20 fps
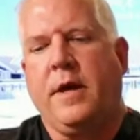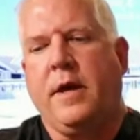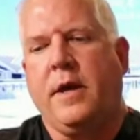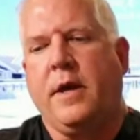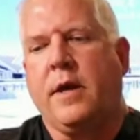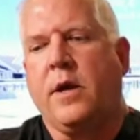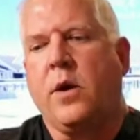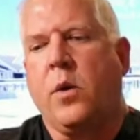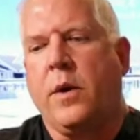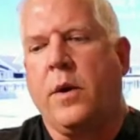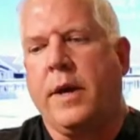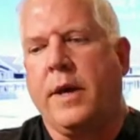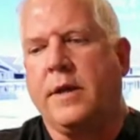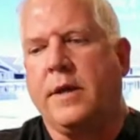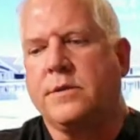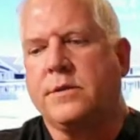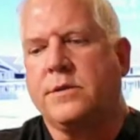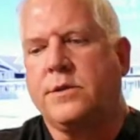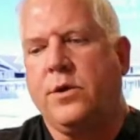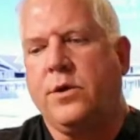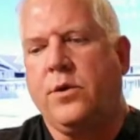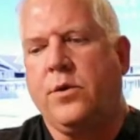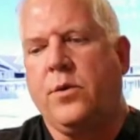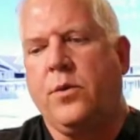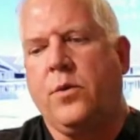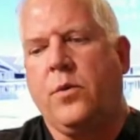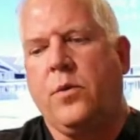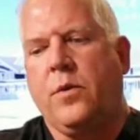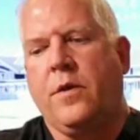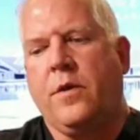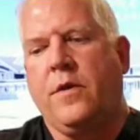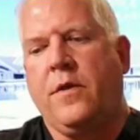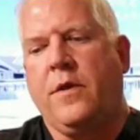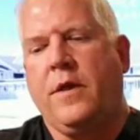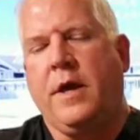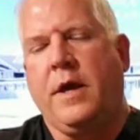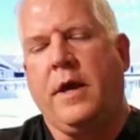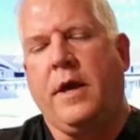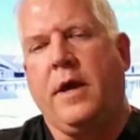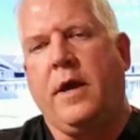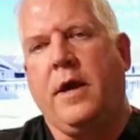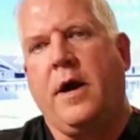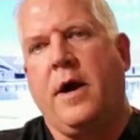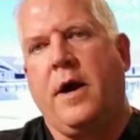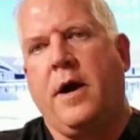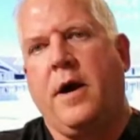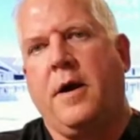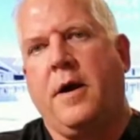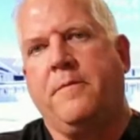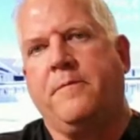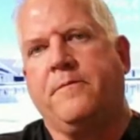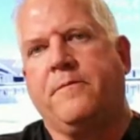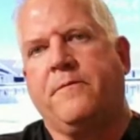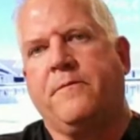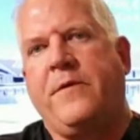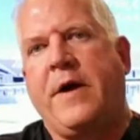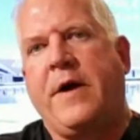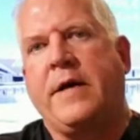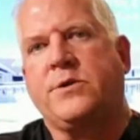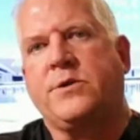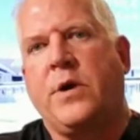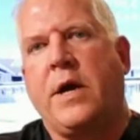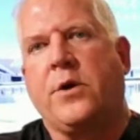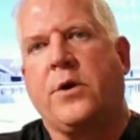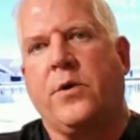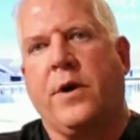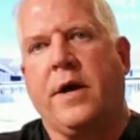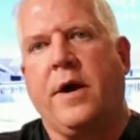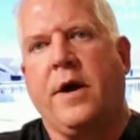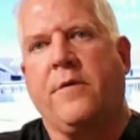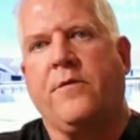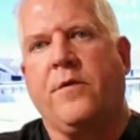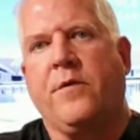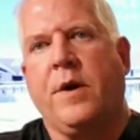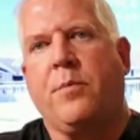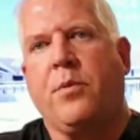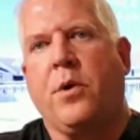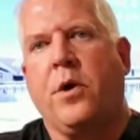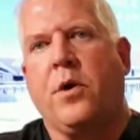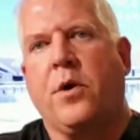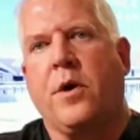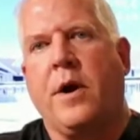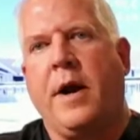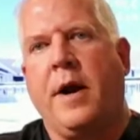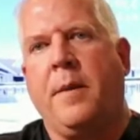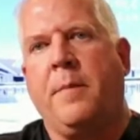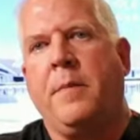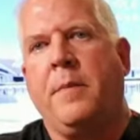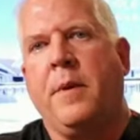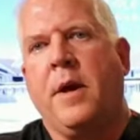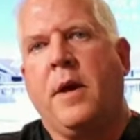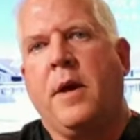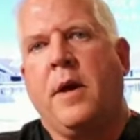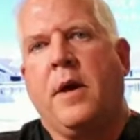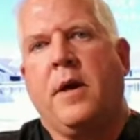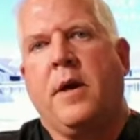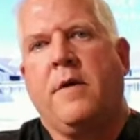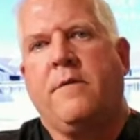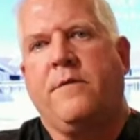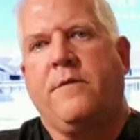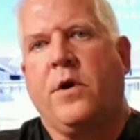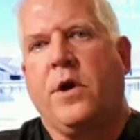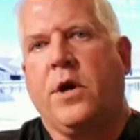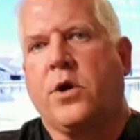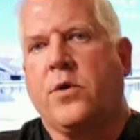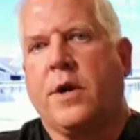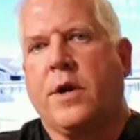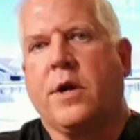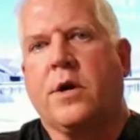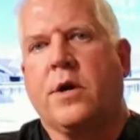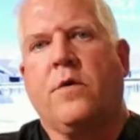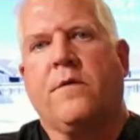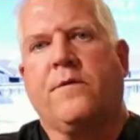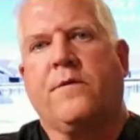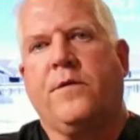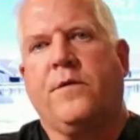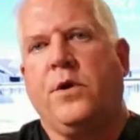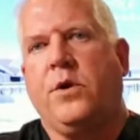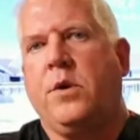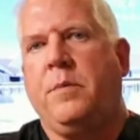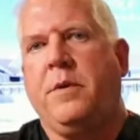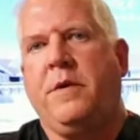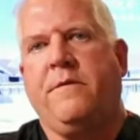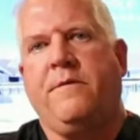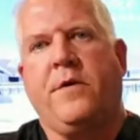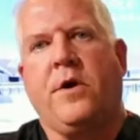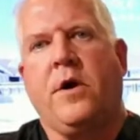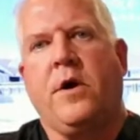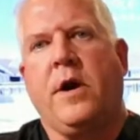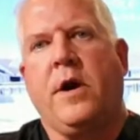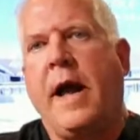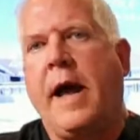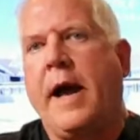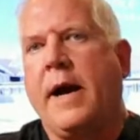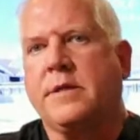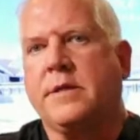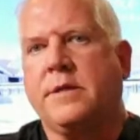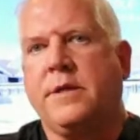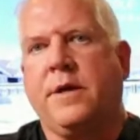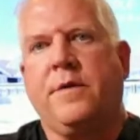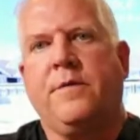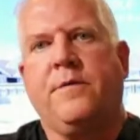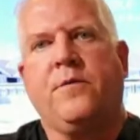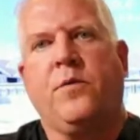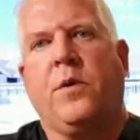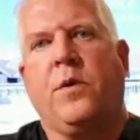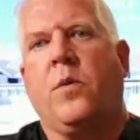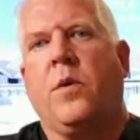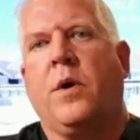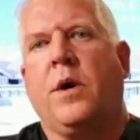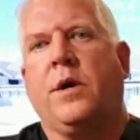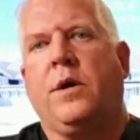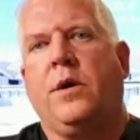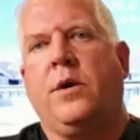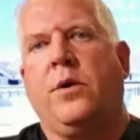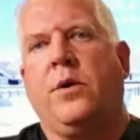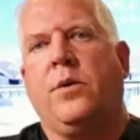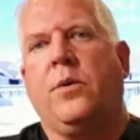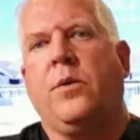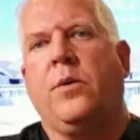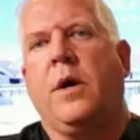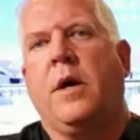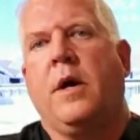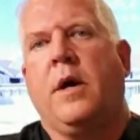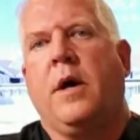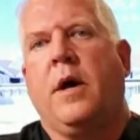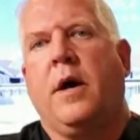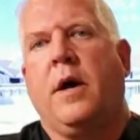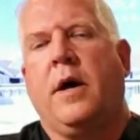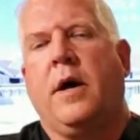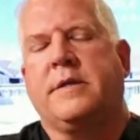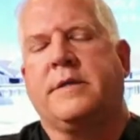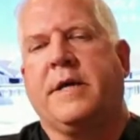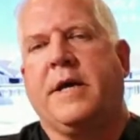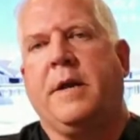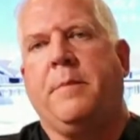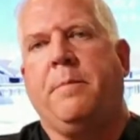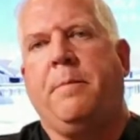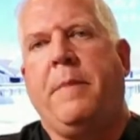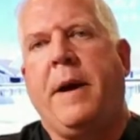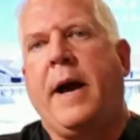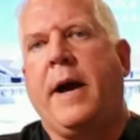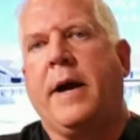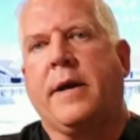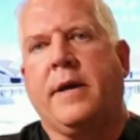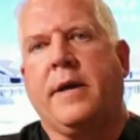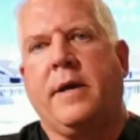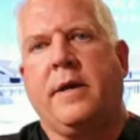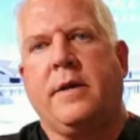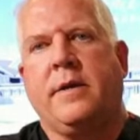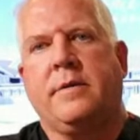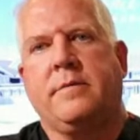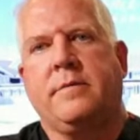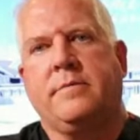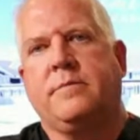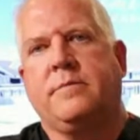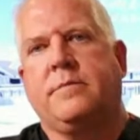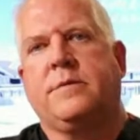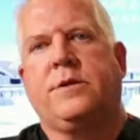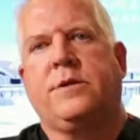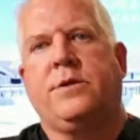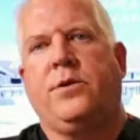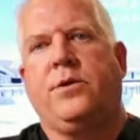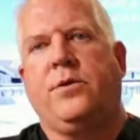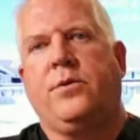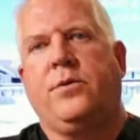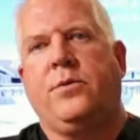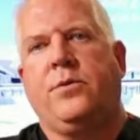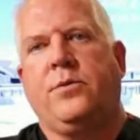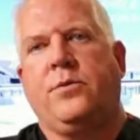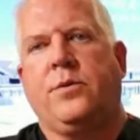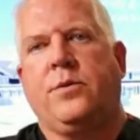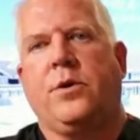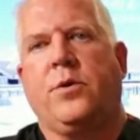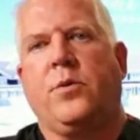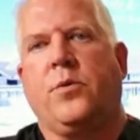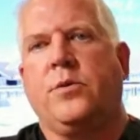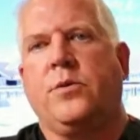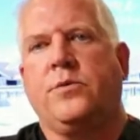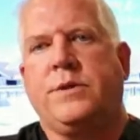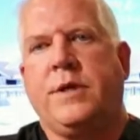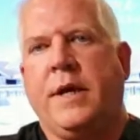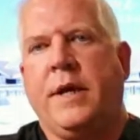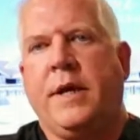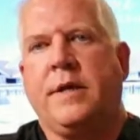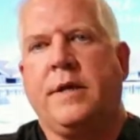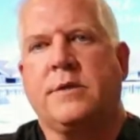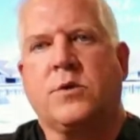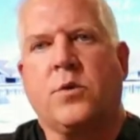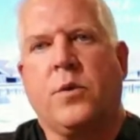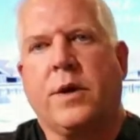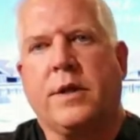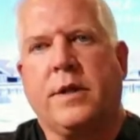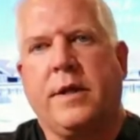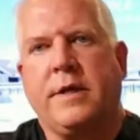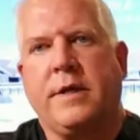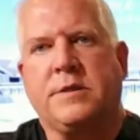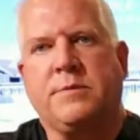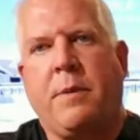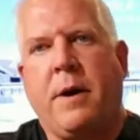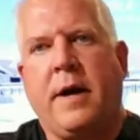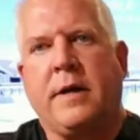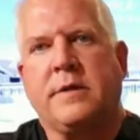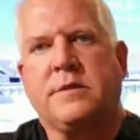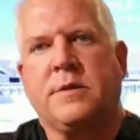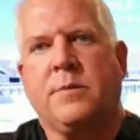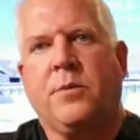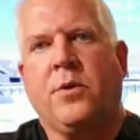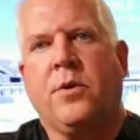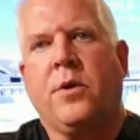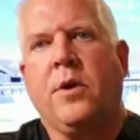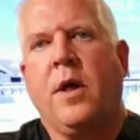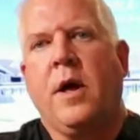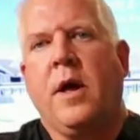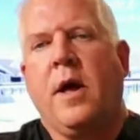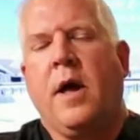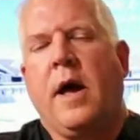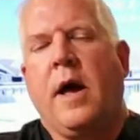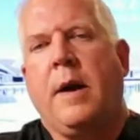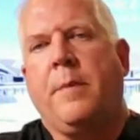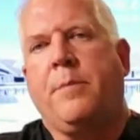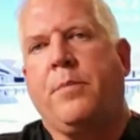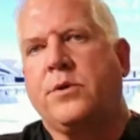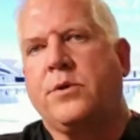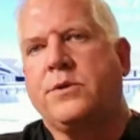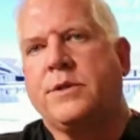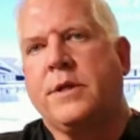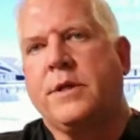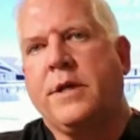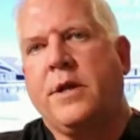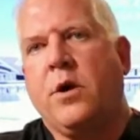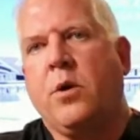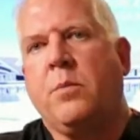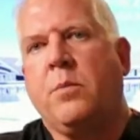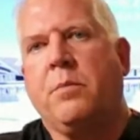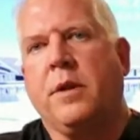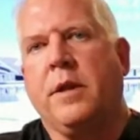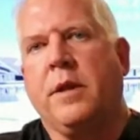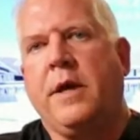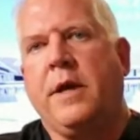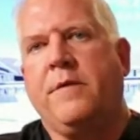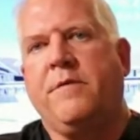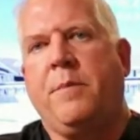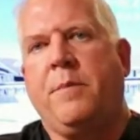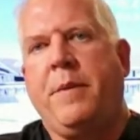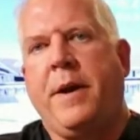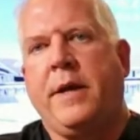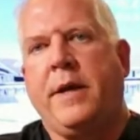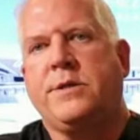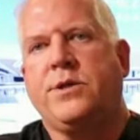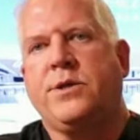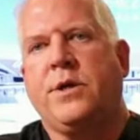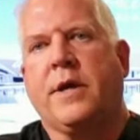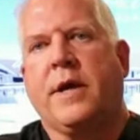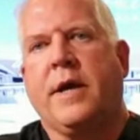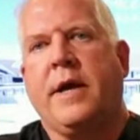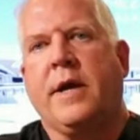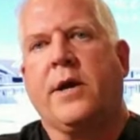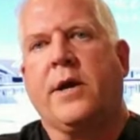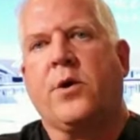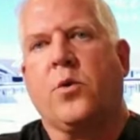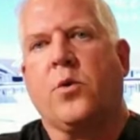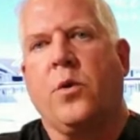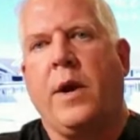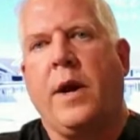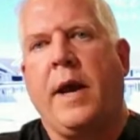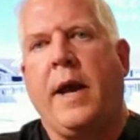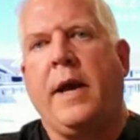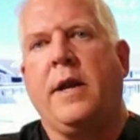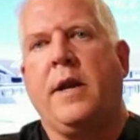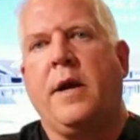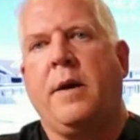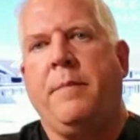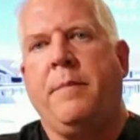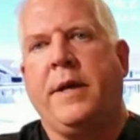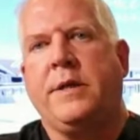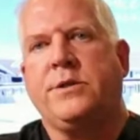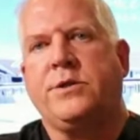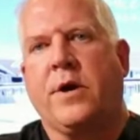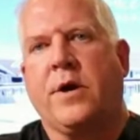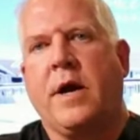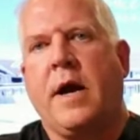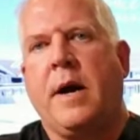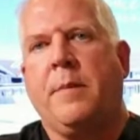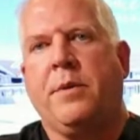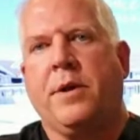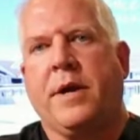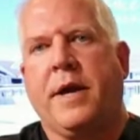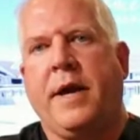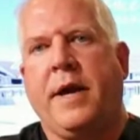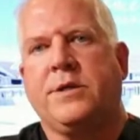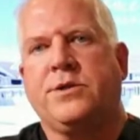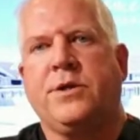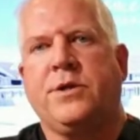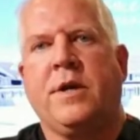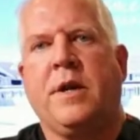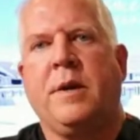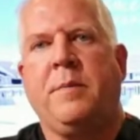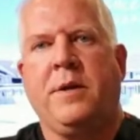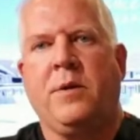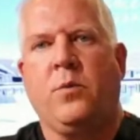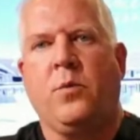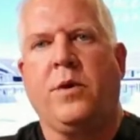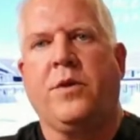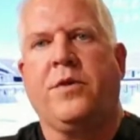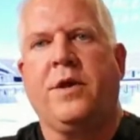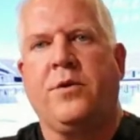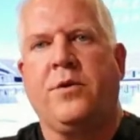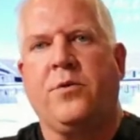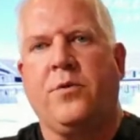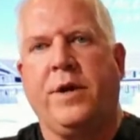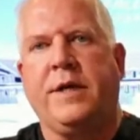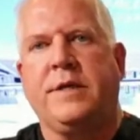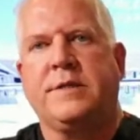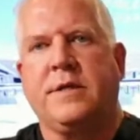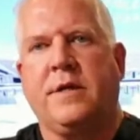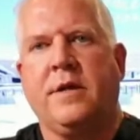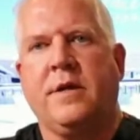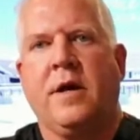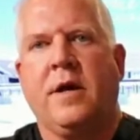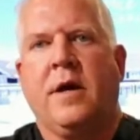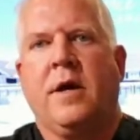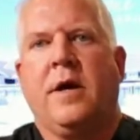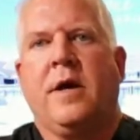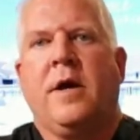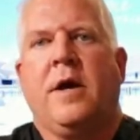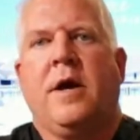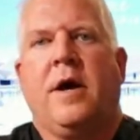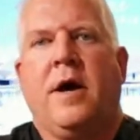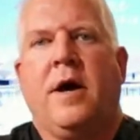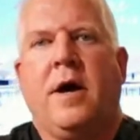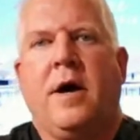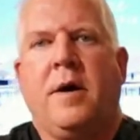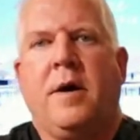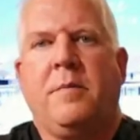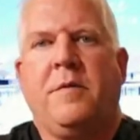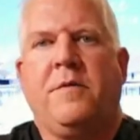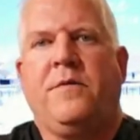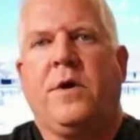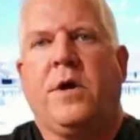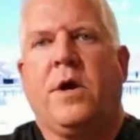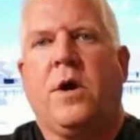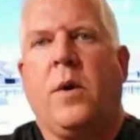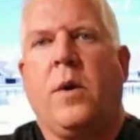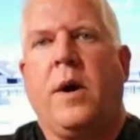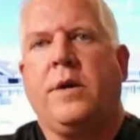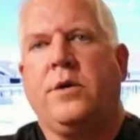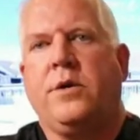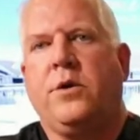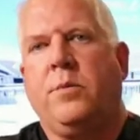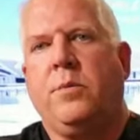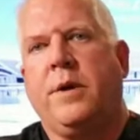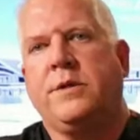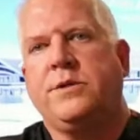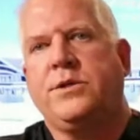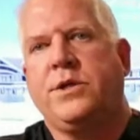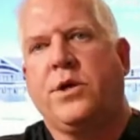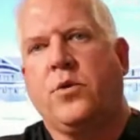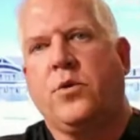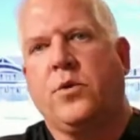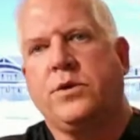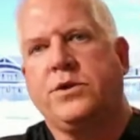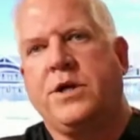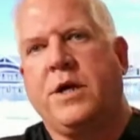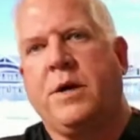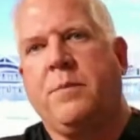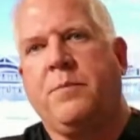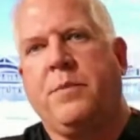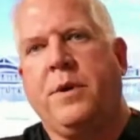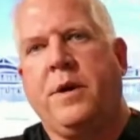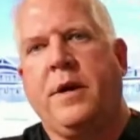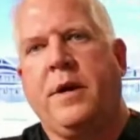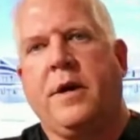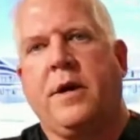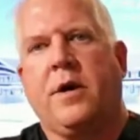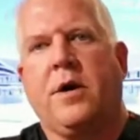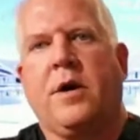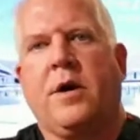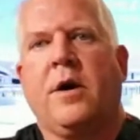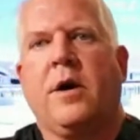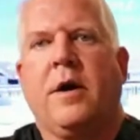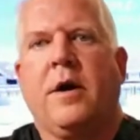going into the fast track recovery program, very critical for you to be very active. We want you to get back into your routine as quickly as possible. I personally don't believe a patient can create a major complication, I mean, within reason. If you go out and do bungee cord jumping or